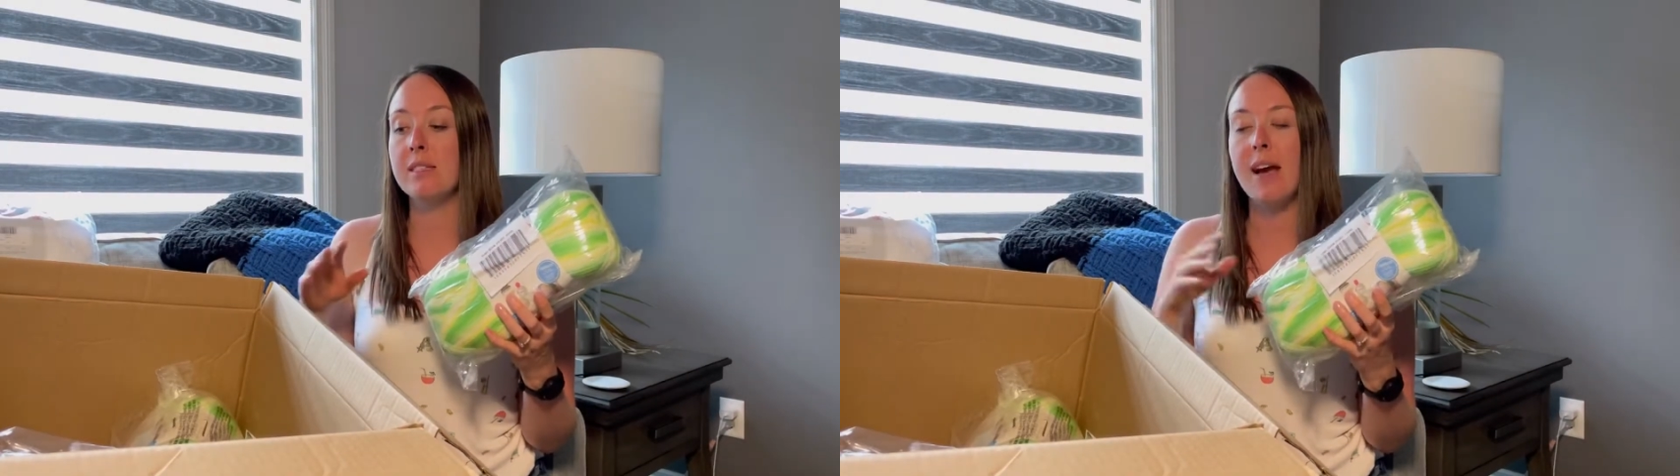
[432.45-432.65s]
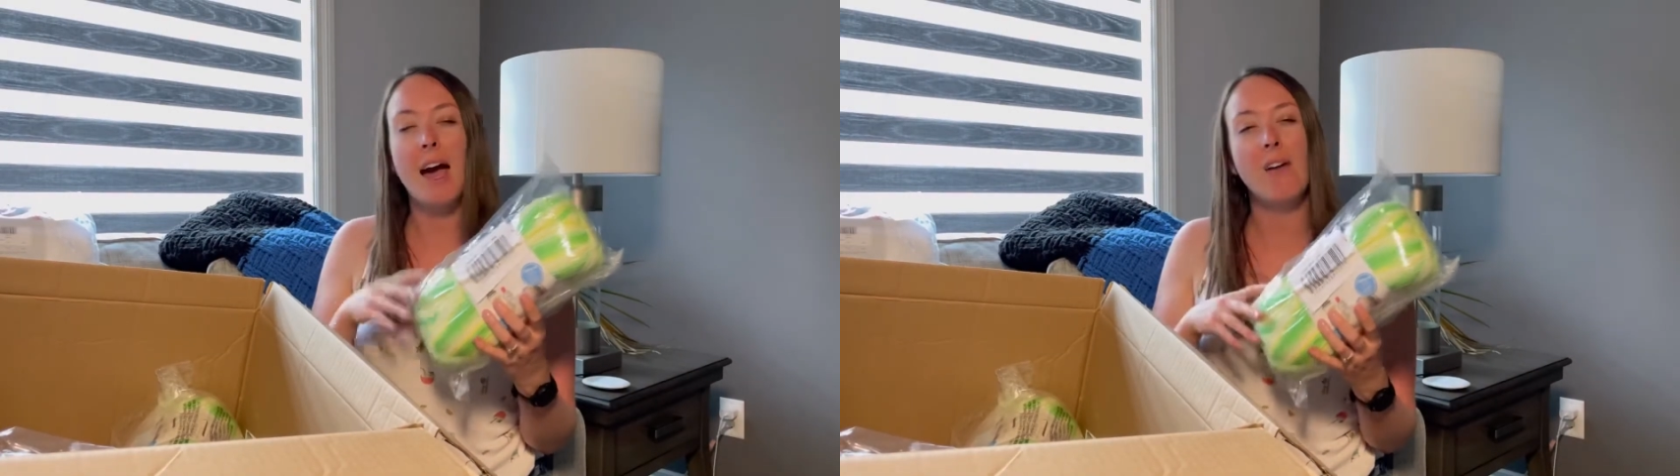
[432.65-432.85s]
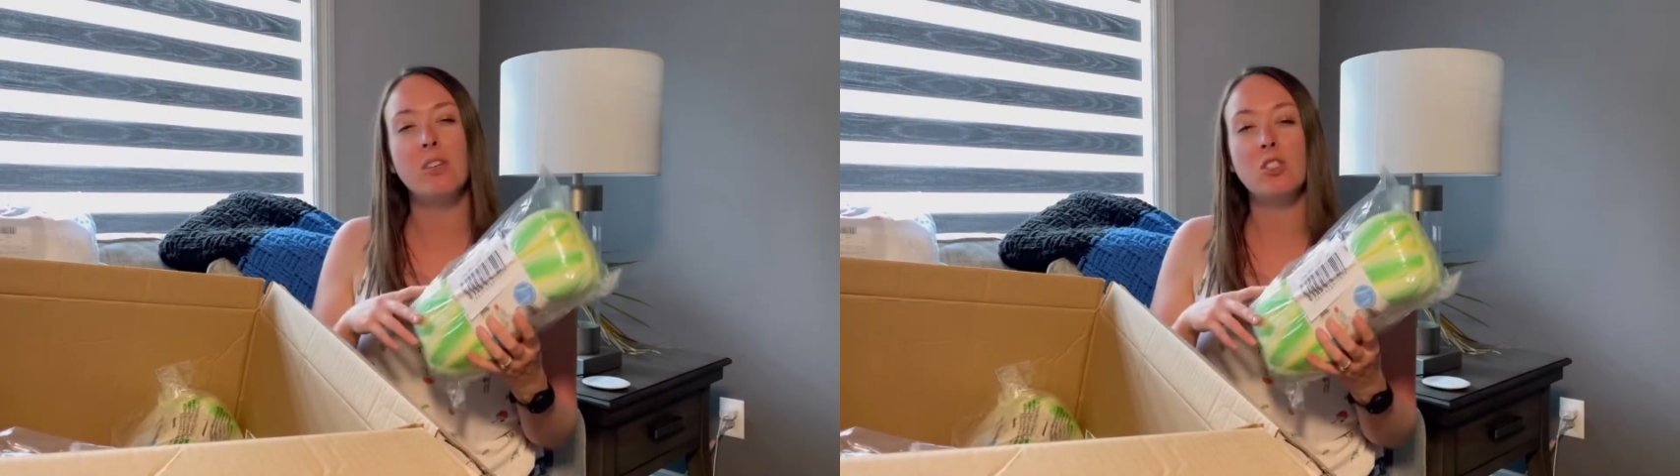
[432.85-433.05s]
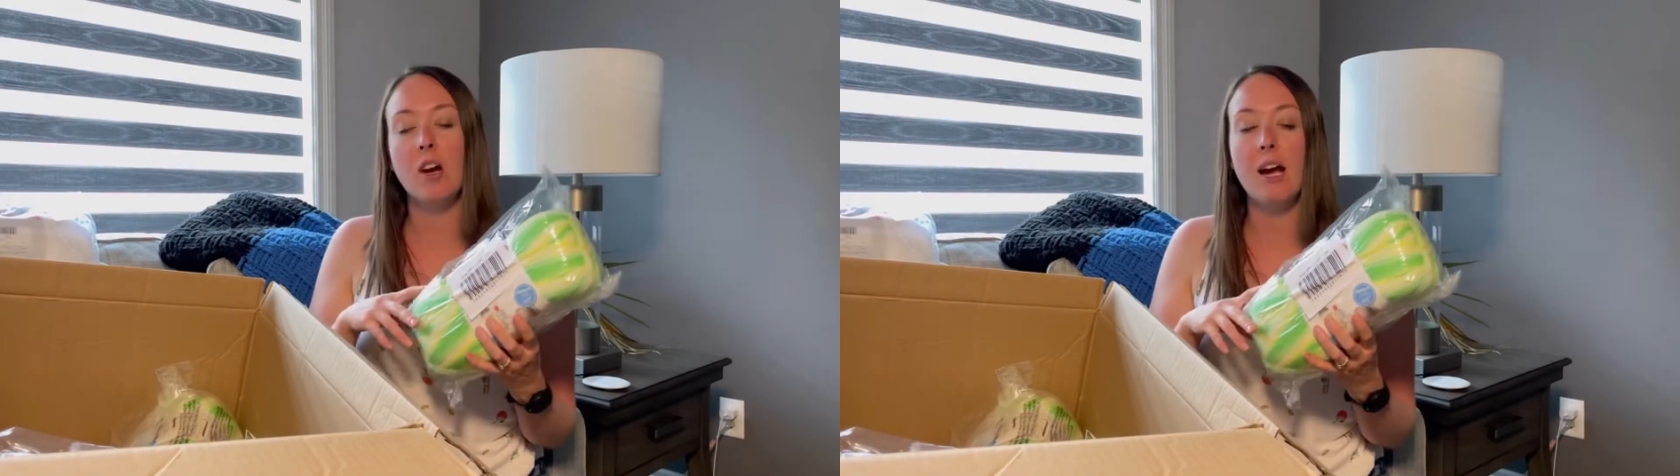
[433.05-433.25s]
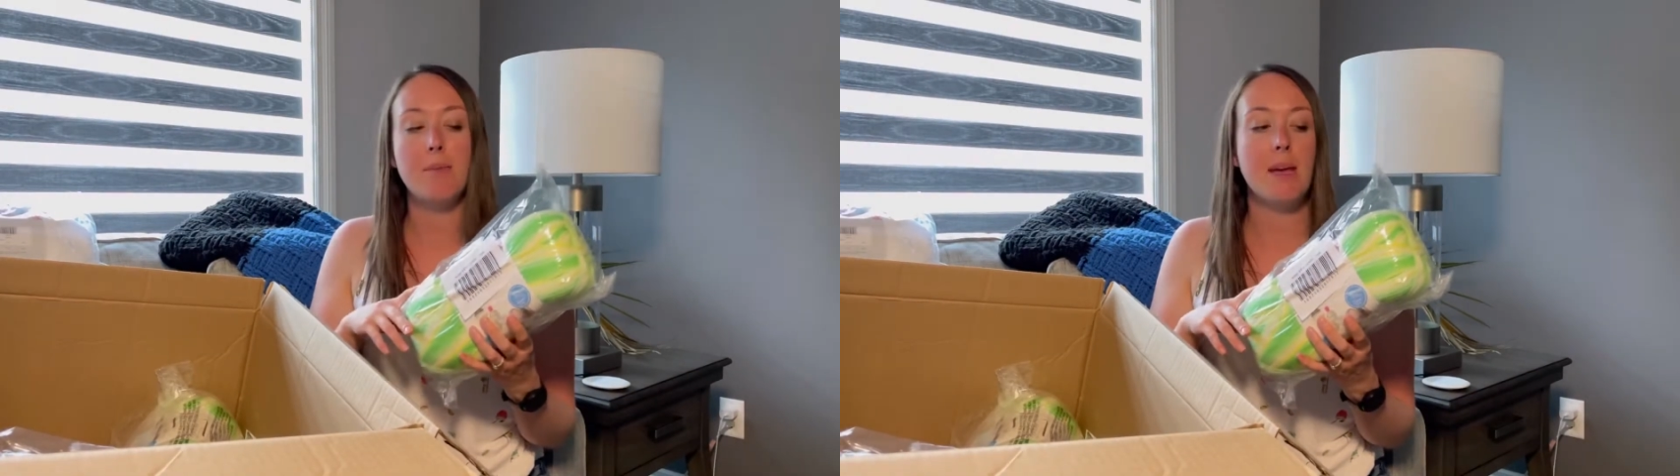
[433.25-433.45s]
I haven't
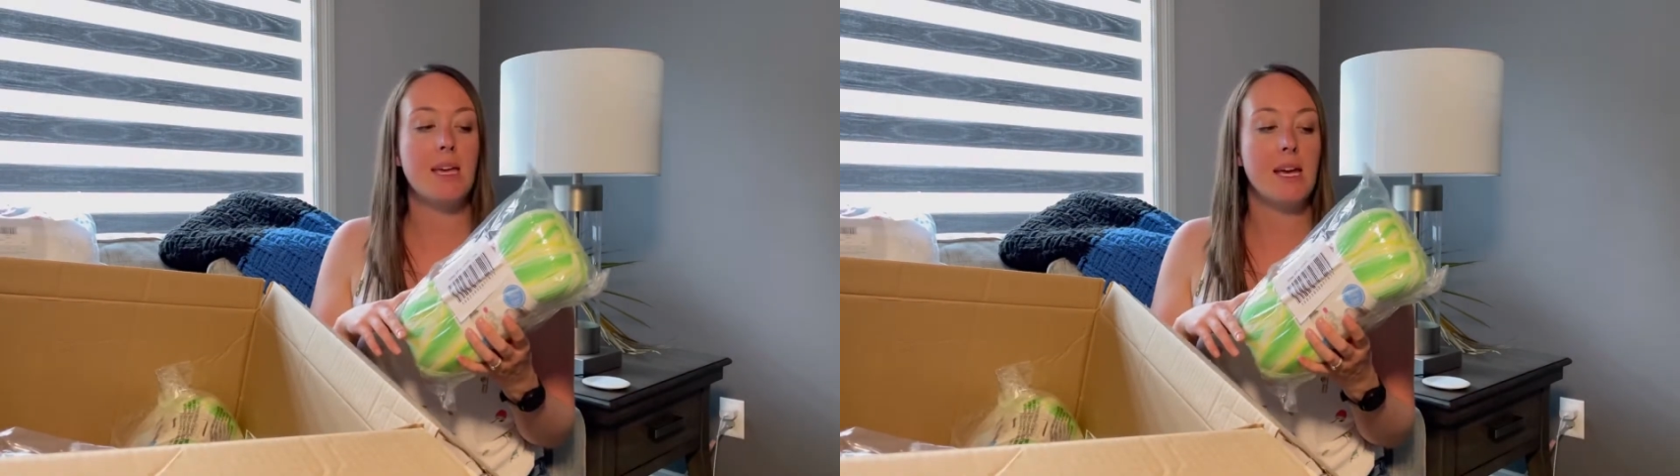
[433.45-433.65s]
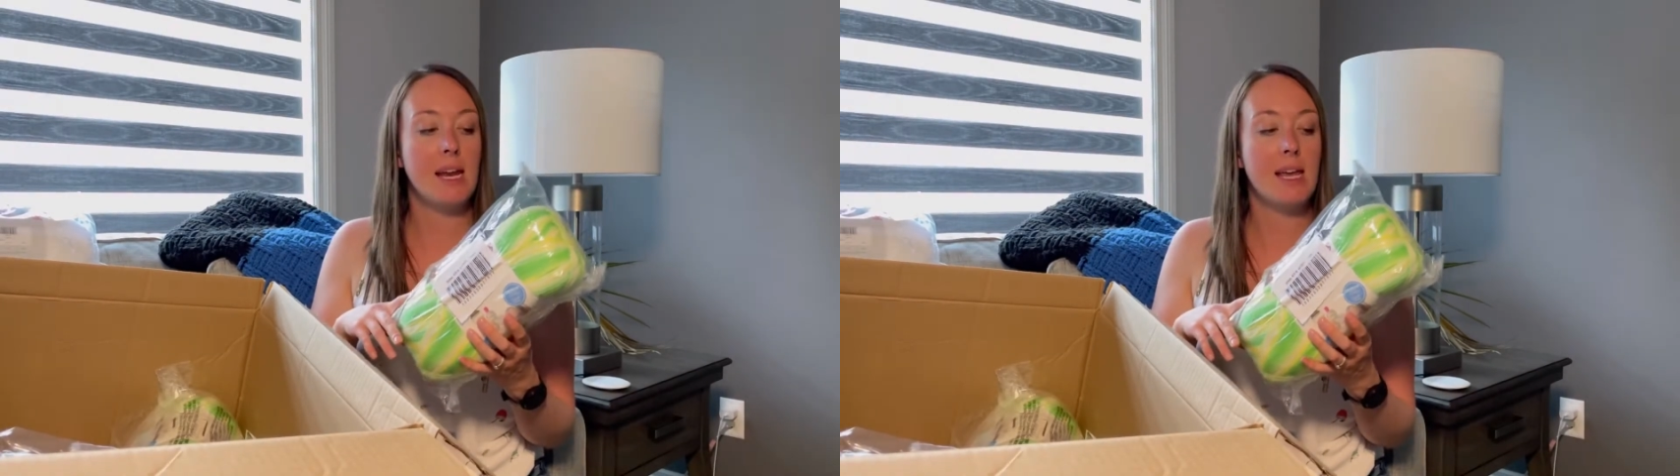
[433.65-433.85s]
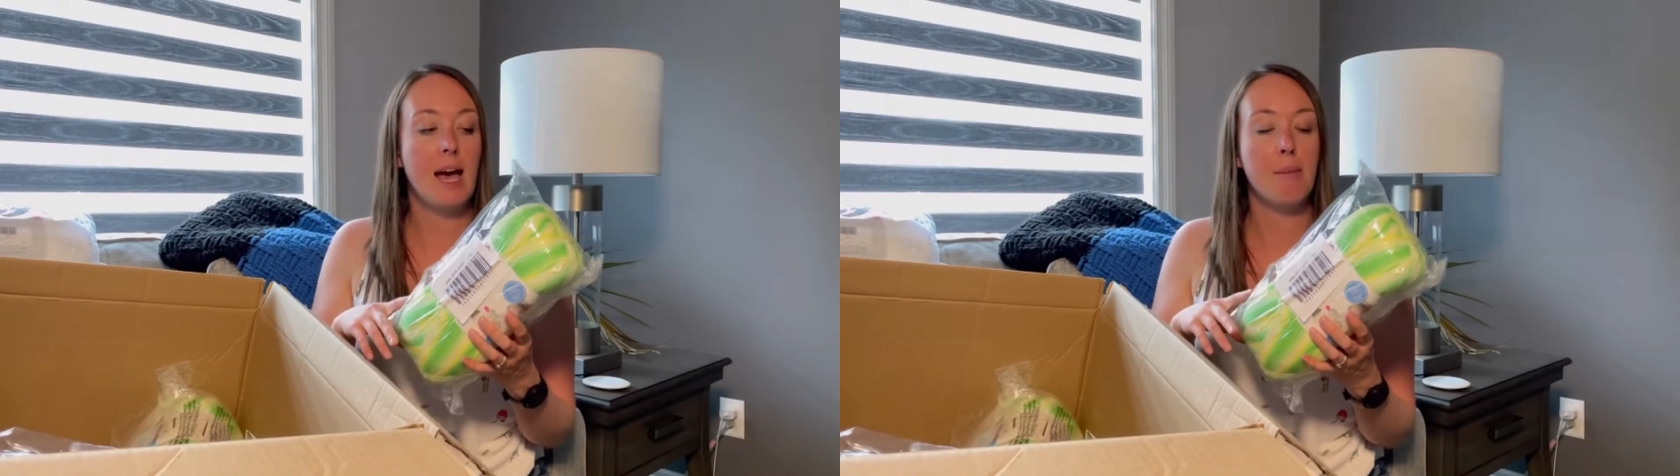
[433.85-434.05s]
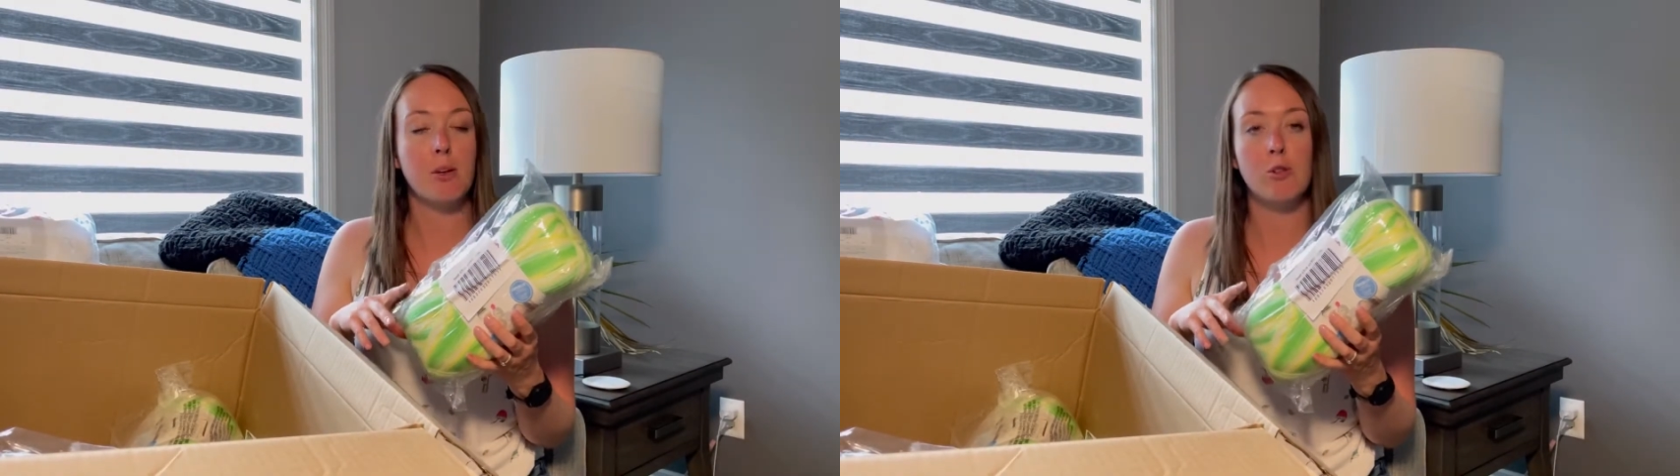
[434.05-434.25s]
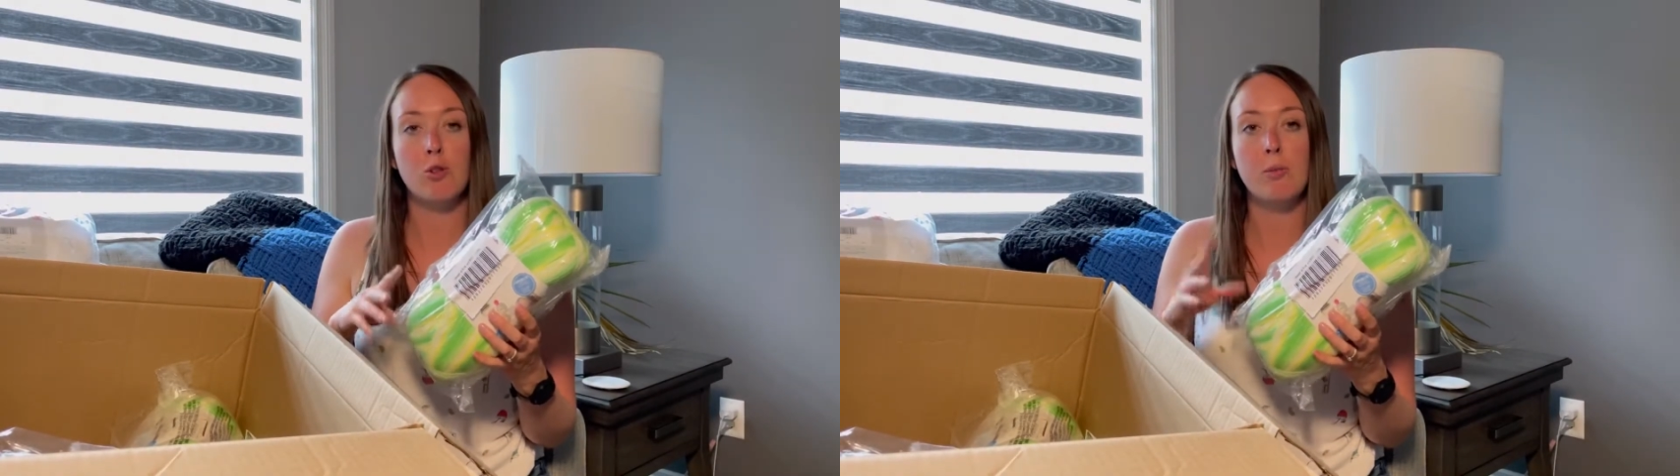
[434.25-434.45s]
tried making any
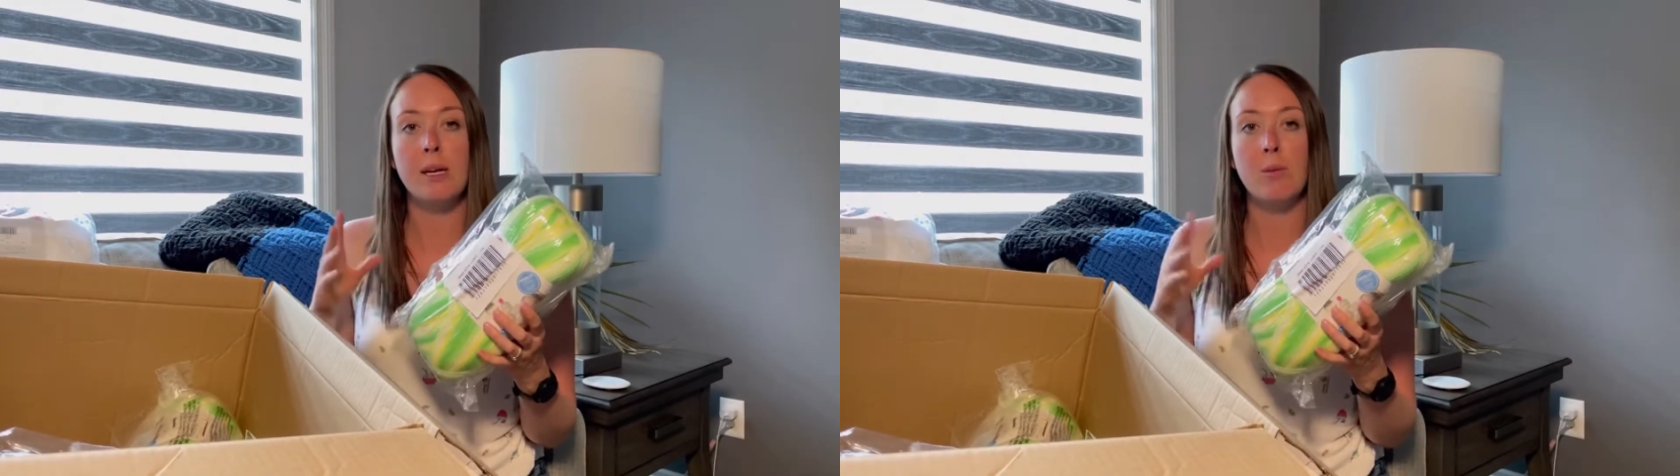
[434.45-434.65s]
amigurumi